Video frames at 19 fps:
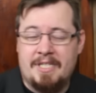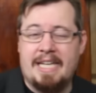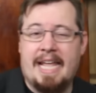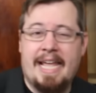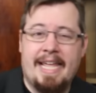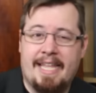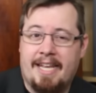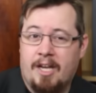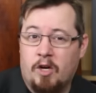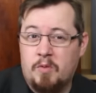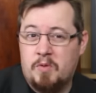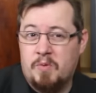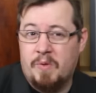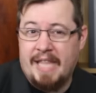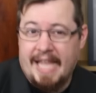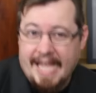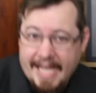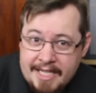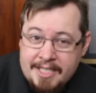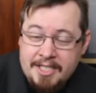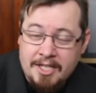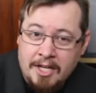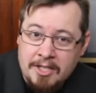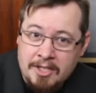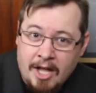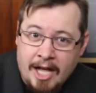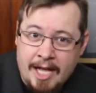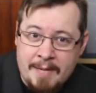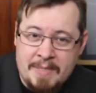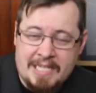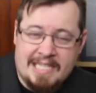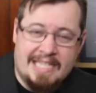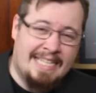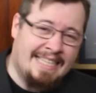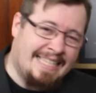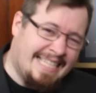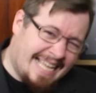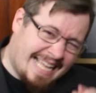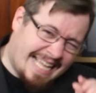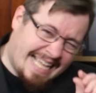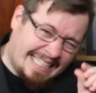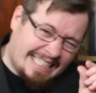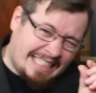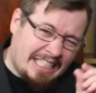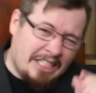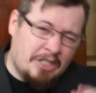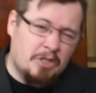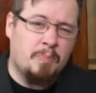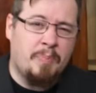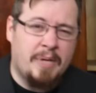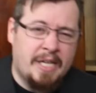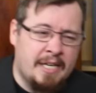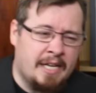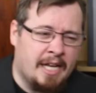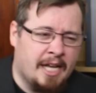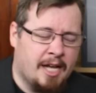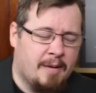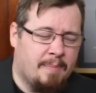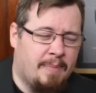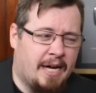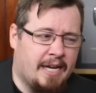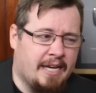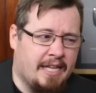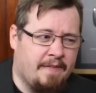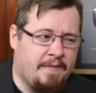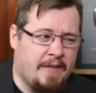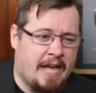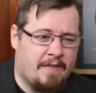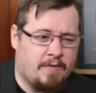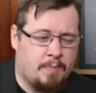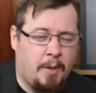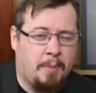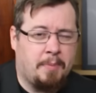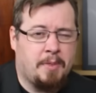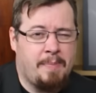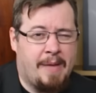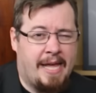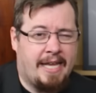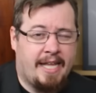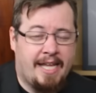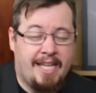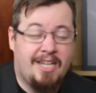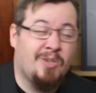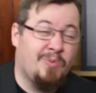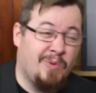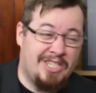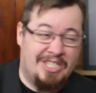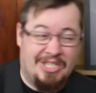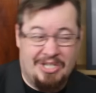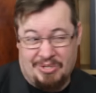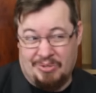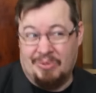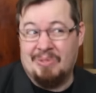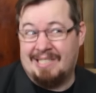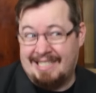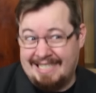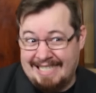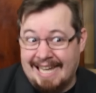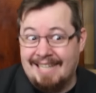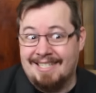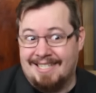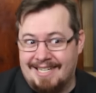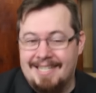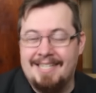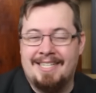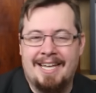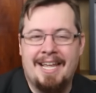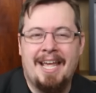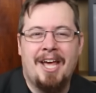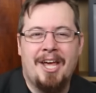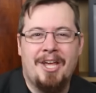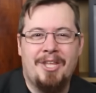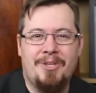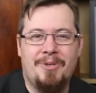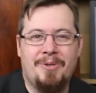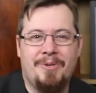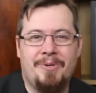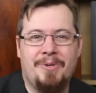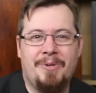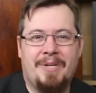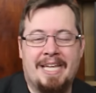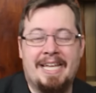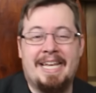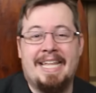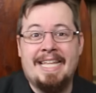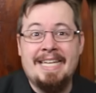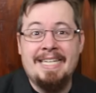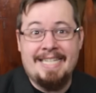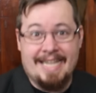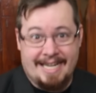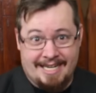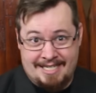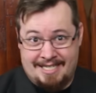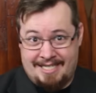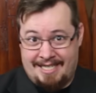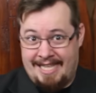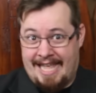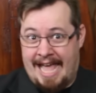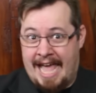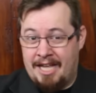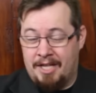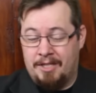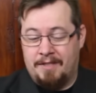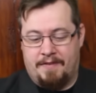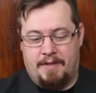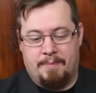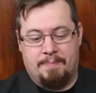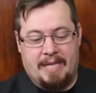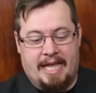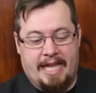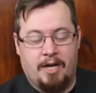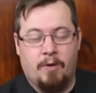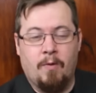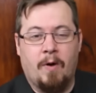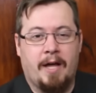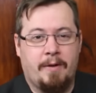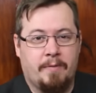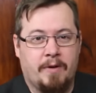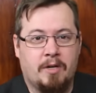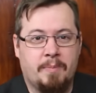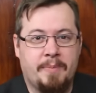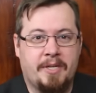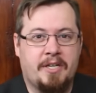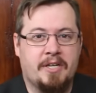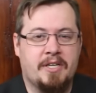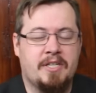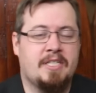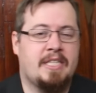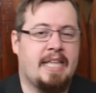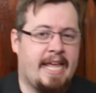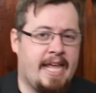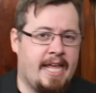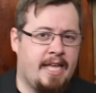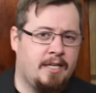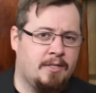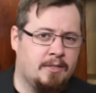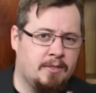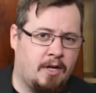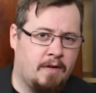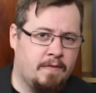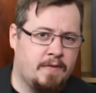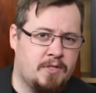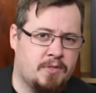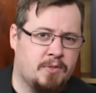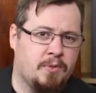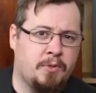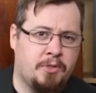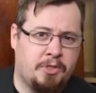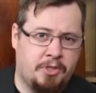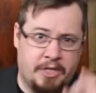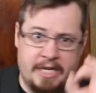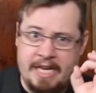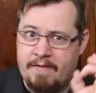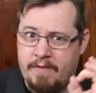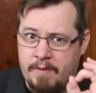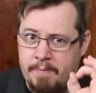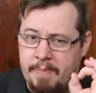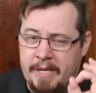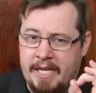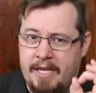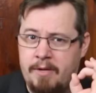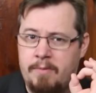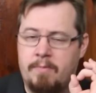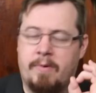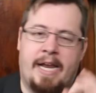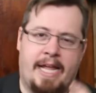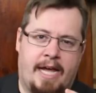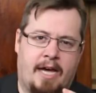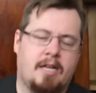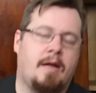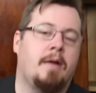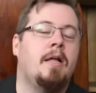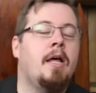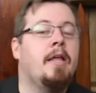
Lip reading: say it helps with edge alignment, and yeah, a little bit, but if you have a properly made handle, which this sword doesn't, you can index the angle of the blade quite well, because the handle of a sword should never be round.